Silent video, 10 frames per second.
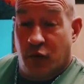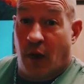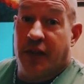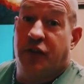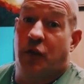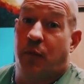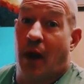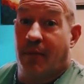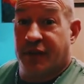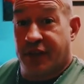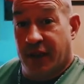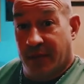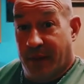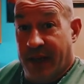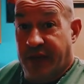white supremacy
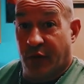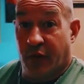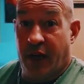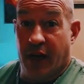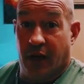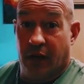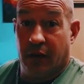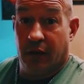and pizzeria?